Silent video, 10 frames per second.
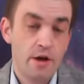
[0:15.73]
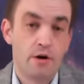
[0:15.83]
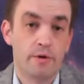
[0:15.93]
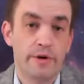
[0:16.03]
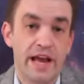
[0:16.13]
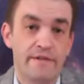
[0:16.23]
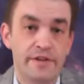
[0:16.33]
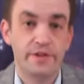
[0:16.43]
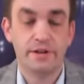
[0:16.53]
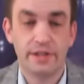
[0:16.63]
or whenever
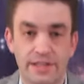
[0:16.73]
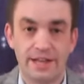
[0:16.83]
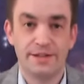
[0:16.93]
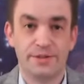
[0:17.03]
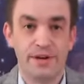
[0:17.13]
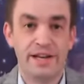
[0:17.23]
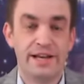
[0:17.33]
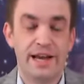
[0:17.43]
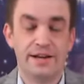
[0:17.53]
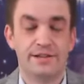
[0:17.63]
you clicked on this
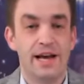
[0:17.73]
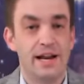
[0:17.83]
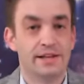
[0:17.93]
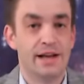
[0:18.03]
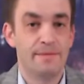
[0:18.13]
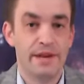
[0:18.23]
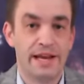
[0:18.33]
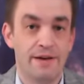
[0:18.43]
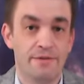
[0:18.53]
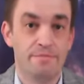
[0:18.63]
reading and decided to come and
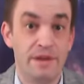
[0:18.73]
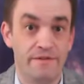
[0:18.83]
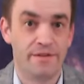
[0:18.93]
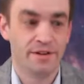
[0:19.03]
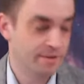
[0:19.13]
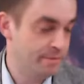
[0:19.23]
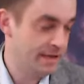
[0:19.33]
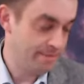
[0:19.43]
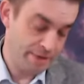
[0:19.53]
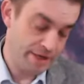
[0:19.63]
hang out with me for a little
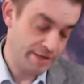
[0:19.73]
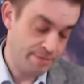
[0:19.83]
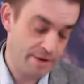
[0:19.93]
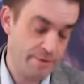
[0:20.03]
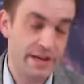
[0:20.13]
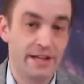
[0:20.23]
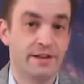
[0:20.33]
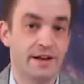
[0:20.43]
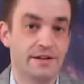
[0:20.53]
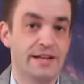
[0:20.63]
bit, because my readings
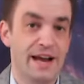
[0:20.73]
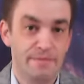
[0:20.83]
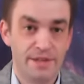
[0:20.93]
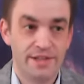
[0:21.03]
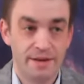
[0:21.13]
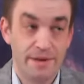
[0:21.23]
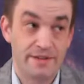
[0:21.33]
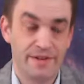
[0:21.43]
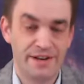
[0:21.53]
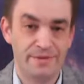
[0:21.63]
are timeless and meant
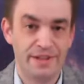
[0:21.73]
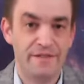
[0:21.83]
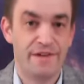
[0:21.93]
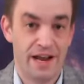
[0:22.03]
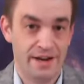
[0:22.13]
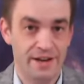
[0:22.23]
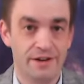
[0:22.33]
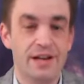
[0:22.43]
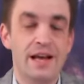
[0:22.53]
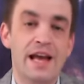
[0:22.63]
to find you when they find you.
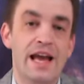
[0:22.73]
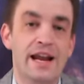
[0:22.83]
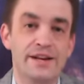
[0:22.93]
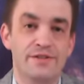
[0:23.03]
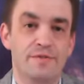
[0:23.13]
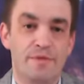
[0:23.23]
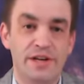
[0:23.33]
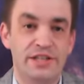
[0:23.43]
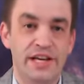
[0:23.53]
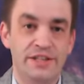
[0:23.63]
And I do
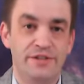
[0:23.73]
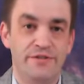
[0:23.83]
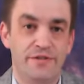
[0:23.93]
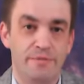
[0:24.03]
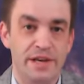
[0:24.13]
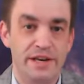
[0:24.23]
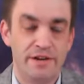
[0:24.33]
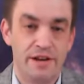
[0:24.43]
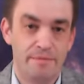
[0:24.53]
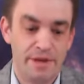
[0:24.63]
appreciate you for being
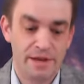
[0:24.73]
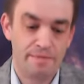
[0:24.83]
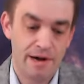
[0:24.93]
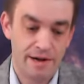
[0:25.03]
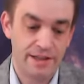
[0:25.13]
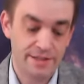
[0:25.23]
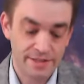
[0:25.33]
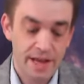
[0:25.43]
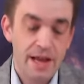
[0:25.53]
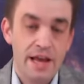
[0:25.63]
here and being a part of this.
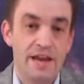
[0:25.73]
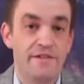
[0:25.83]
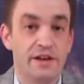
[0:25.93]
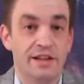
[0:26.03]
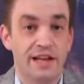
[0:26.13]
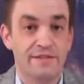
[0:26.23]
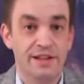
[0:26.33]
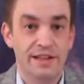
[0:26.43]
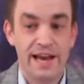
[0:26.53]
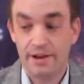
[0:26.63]
If you could love the
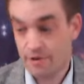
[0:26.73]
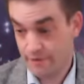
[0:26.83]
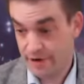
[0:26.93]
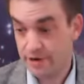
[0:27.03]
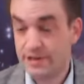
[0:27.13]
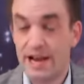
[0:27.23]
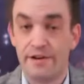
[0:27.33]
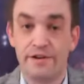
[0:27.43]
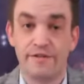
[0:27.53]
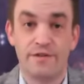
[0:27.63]
like over here, down
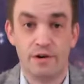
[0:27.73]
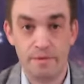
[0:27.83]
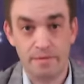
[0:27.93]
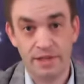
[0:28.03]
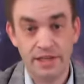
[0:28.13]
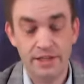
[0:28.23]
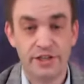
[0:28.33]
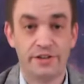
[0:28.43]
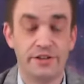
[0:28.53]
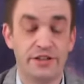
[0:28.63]
here for me, please
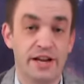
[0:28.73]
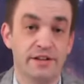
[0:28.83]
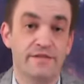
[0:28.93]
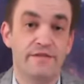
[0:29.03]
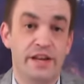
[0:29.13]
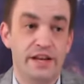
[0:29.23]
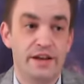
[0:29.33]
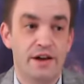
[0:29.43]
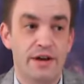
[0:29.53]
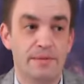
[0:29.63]
share the channel and the
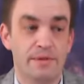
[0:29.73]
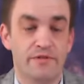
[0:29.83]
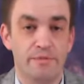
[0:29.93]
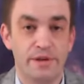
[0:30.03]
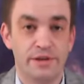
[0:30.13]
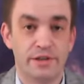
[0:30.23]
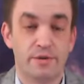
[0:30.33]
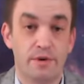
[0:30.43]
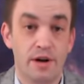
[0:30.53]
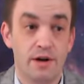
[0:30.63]
video, help the familiar to
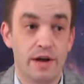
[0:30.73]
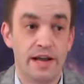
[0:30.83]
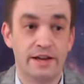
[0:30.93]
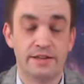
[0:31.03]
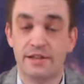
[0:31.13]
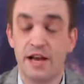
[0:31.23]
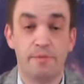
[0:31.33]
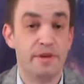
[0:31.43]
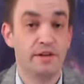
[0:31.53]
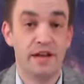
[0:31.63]
grow and just
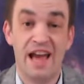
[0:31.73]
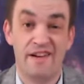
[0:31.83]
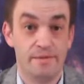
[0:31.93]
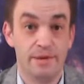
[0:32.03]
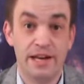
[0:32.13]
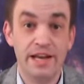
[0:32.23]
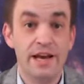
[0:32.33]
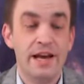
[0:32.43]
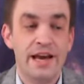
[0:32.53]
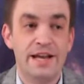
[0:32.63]
help heal everybody.
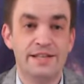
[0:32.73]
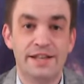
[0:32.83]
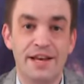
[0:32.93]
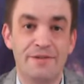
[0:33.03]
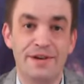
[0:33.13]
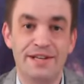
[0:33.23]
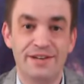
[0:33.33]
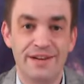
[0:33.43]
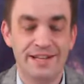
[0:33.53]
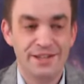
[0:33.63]
It's a thing we
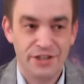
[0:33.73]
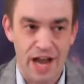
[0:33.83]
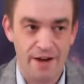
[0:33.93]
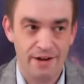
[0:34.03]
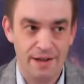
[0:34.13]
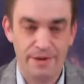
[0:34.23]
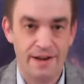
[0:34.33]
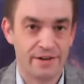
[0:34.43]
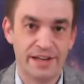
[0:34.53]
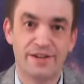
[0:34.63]
do, it's a genre and we
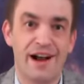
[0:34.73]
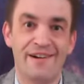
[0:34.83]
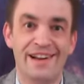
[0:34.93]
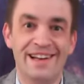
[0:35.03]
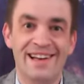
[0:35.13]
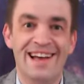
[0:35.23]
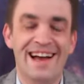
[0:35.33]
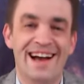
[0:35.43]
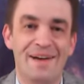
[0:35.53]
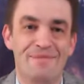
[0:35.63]
never get crowded.
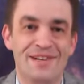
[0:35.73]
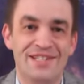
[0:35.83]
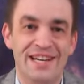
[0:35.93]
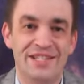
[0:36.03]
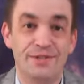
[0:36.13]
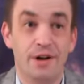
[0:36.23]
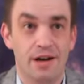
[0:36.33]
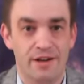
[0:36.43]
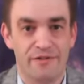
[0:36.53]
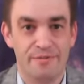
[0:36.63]
I appreciate you
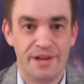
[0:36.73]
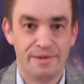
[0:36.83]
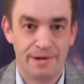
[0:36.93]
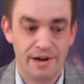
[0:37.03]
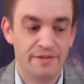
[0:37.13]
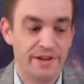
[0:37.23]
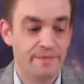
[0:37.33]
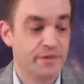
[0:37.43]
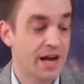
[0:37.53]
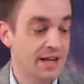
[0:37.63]
all for being a part of it.
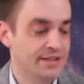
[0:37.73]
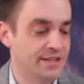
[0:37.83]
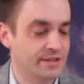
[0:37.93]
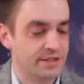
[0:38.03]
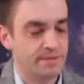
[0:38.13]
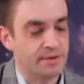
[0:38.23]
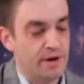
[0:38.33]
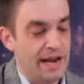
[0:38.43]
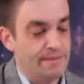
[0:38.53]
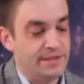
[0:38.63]
Also,
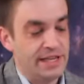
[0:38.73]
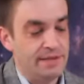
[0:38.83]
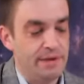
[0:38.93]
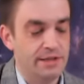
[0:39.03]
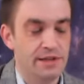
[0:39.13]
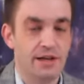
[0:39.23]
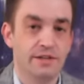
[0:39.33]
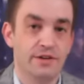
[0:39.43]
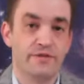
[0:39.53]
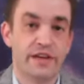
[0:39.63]
subscribe, set the bell to all
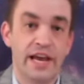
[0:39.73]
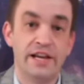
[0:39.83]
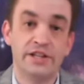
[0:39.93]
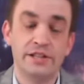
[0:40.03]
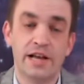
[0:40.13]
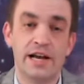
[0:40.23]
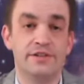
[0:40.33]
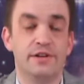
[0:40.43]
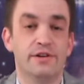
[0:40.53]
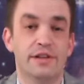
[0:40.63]
notifications. I
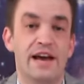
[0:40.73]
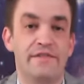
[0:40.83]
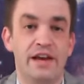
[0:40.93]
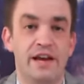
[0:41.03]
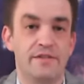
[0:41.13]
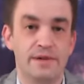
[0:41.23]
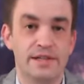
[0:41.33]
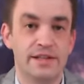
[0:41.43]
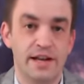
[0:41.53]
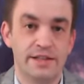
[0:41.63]
do go live every
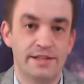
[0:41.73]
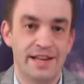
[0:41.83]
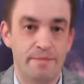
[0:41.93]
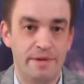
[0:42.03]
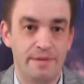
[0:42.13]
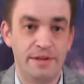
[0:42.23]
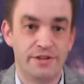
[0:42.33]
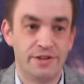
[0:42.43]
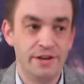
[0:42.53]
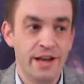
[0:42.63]
Wednesday nights at 8 p.m.
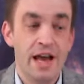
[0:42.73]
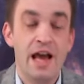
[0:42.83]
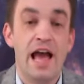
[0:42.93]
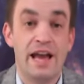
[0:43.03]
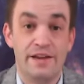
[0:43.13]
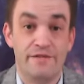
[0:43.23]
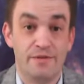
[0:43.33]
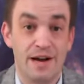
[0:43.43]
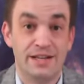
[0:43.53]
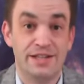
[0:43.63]
Eastern. And if you're
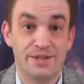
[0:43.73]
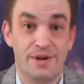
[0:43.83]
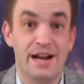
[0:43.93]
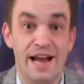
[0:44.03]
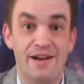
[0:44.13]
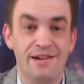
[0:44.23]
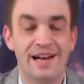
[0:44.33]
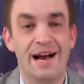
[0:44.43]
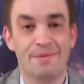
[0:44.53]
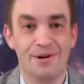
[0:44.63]
watching this right now,
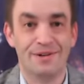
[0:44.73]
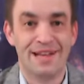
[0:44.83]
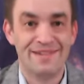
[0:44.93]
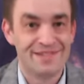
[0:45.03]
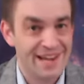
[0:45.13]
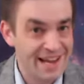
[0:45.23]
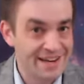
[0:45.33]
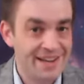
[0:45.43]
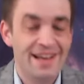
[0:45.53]
I'm going live tonight.